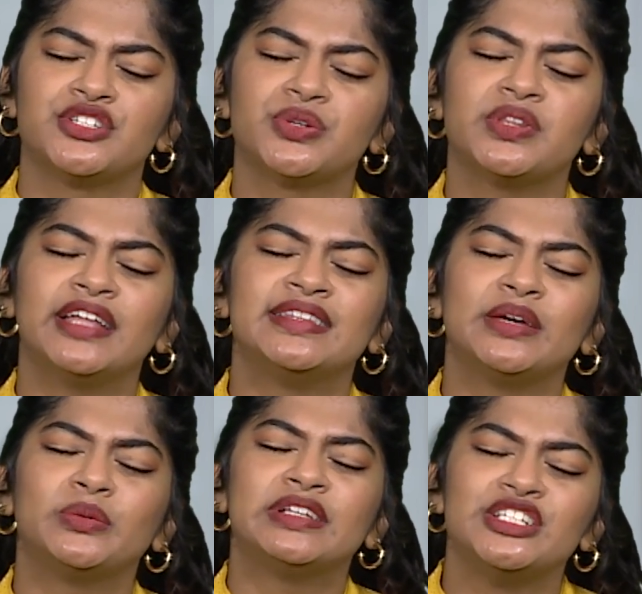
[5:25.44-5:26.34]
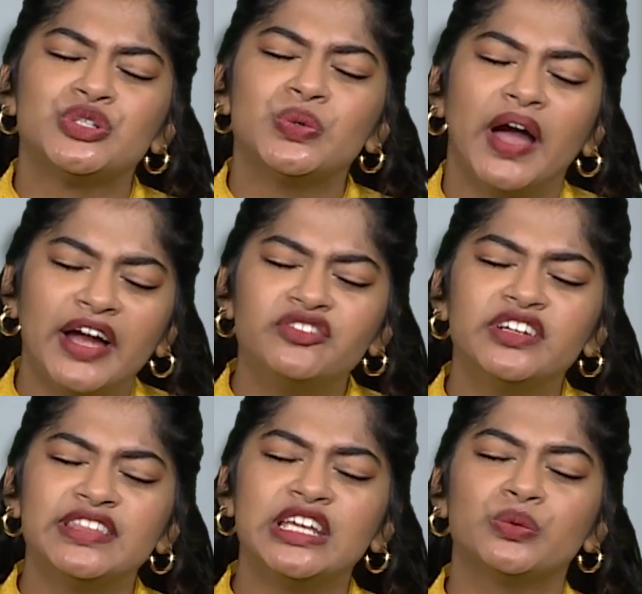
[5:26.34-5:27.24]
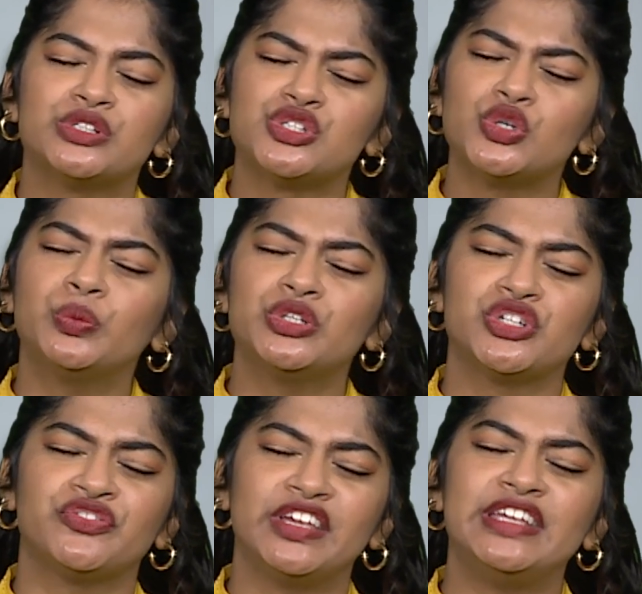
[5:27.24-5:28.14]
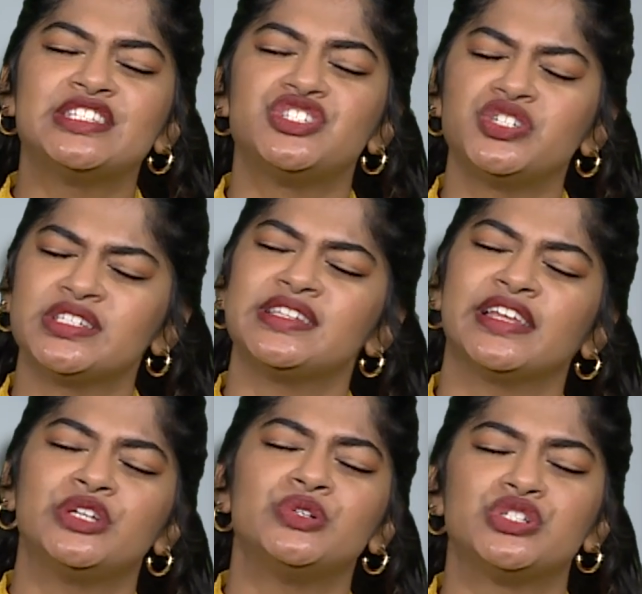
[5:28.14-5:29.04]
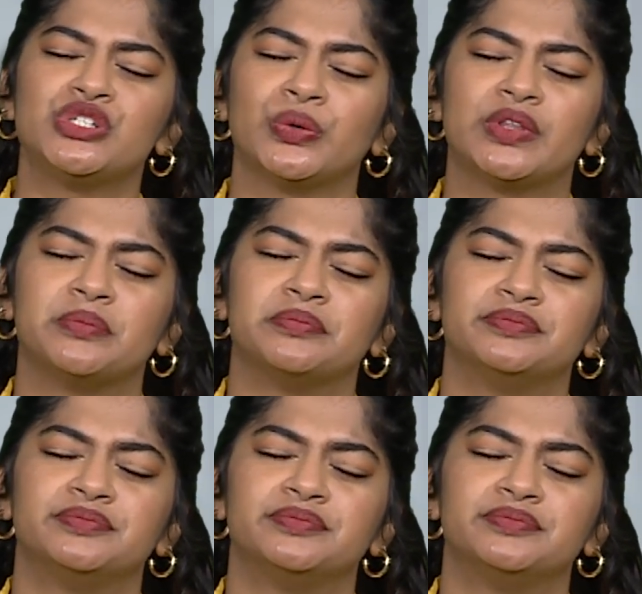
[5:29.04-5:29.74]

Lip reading: So that they will do everything with so much of ease, just like you show them.